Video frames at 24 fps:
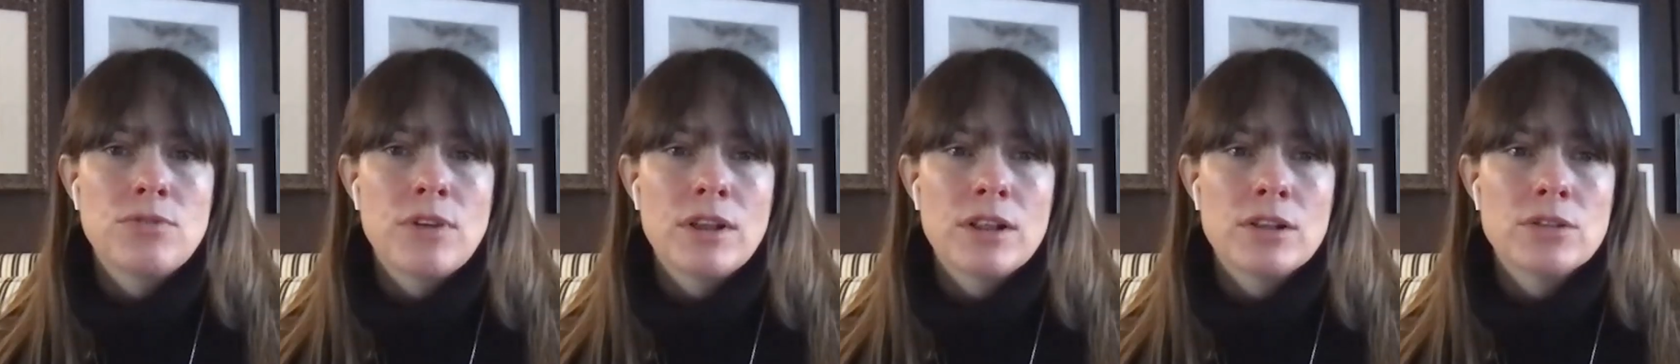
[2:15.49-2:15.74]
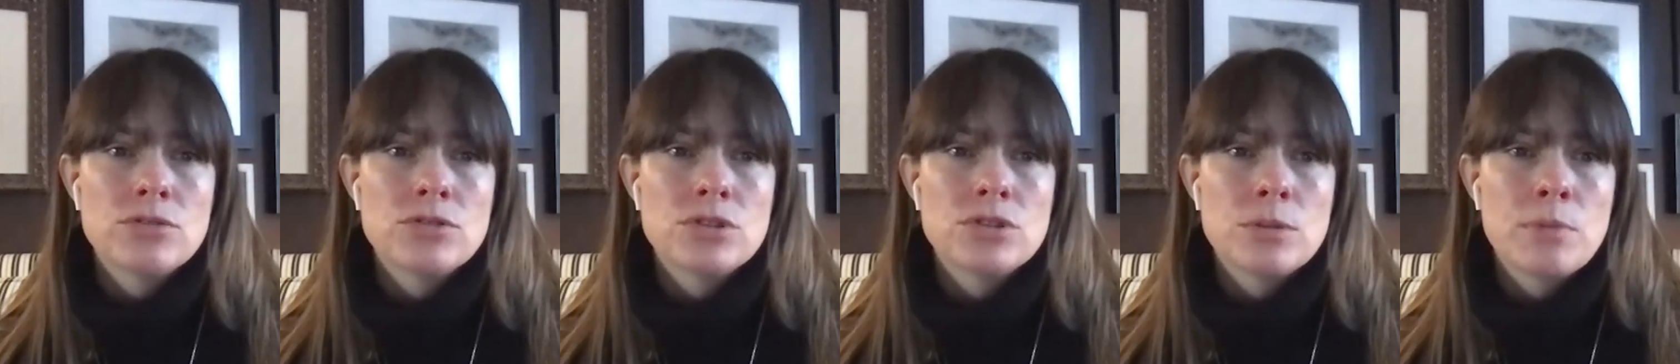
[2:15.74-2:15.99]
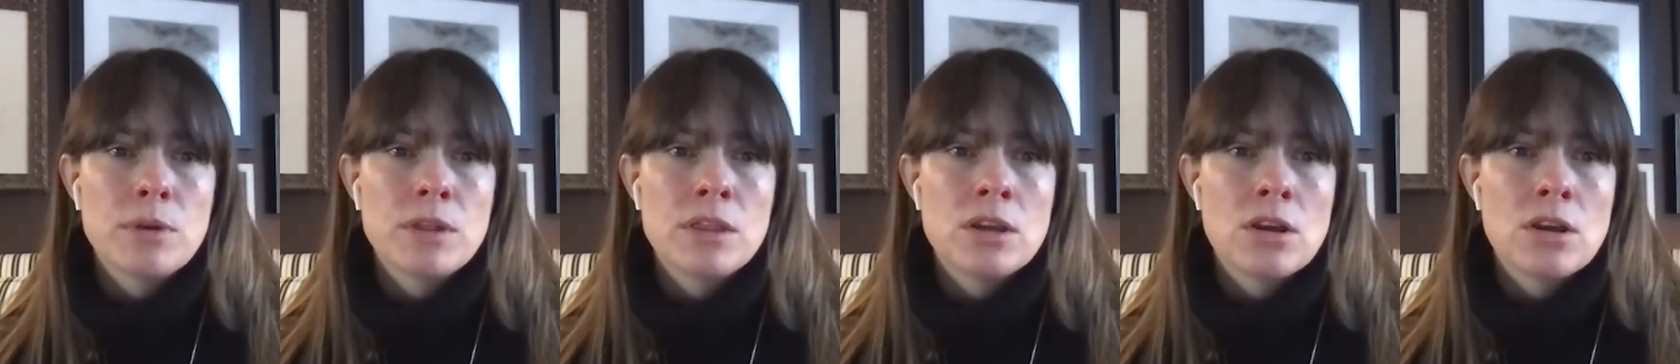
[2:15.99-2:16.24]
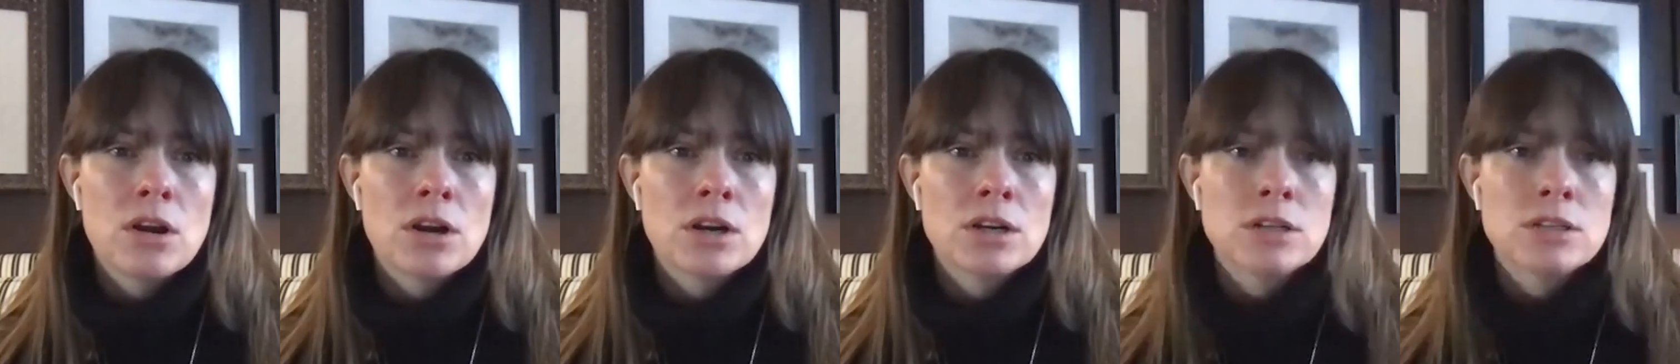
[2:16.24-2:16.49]
Fellowship in
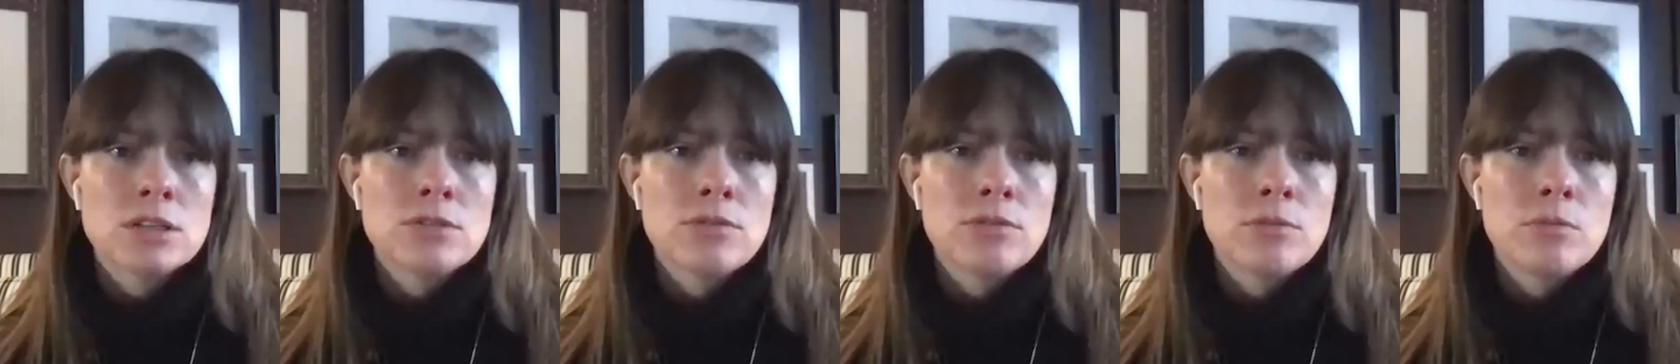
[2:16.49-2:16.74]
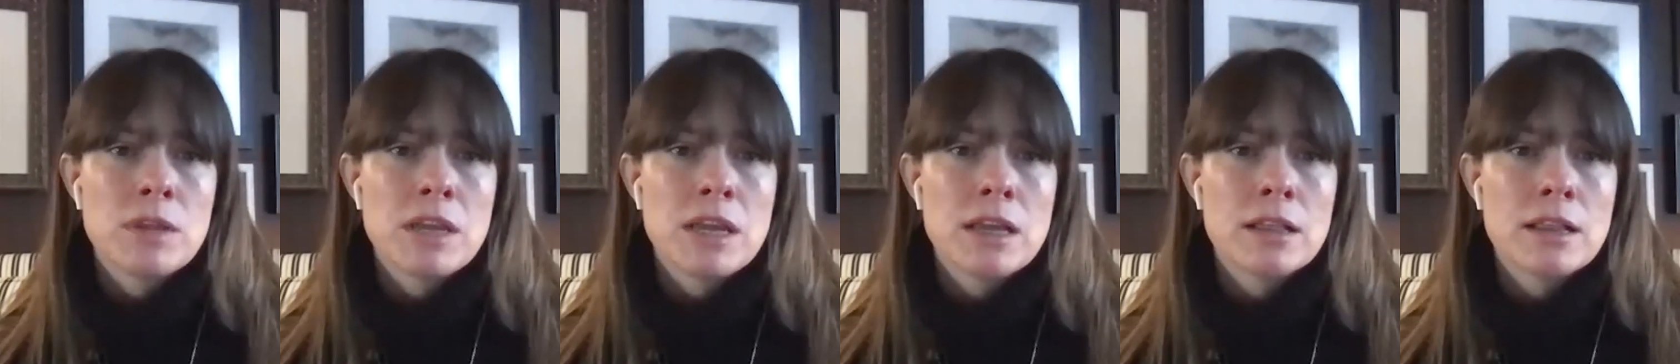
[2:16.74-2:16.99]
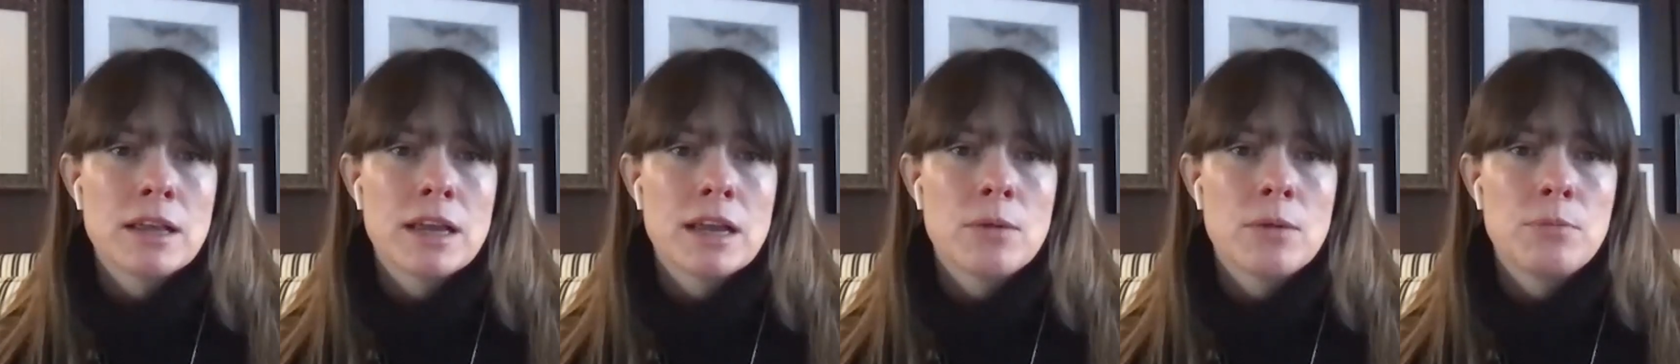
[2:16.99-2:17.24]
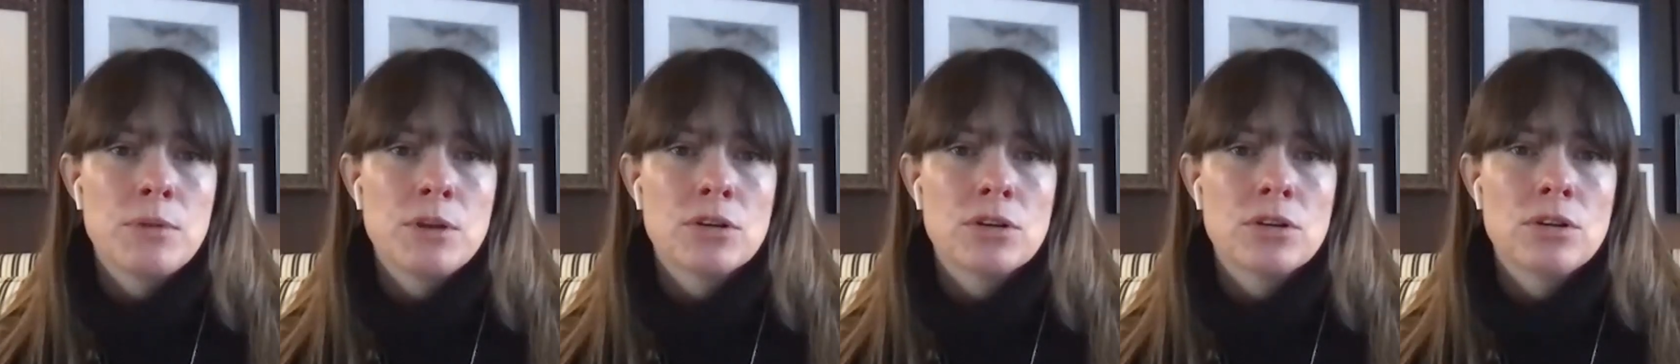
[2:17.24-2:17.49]
the Arts from the
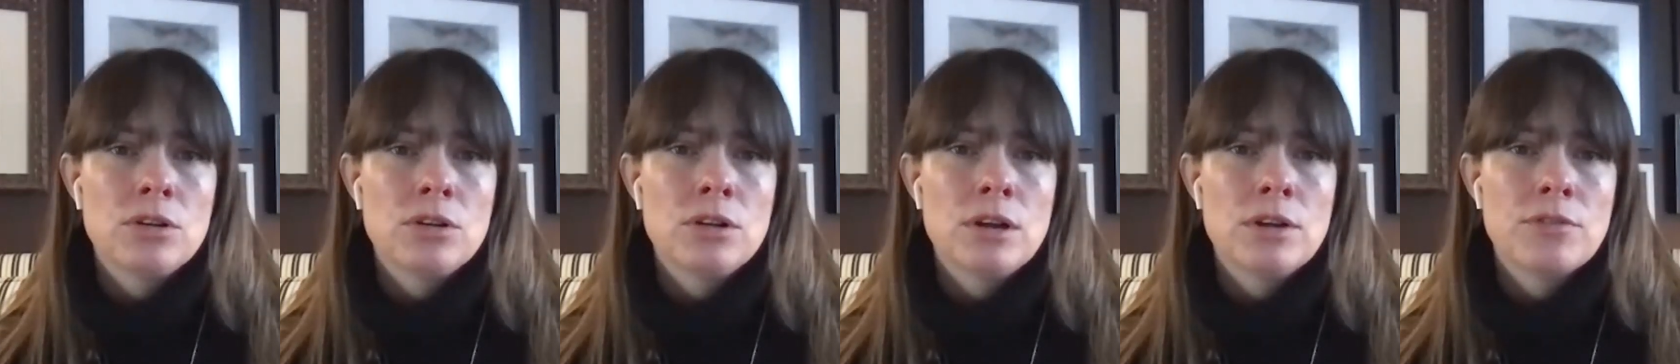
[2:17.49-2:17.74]
Atlanta Bureau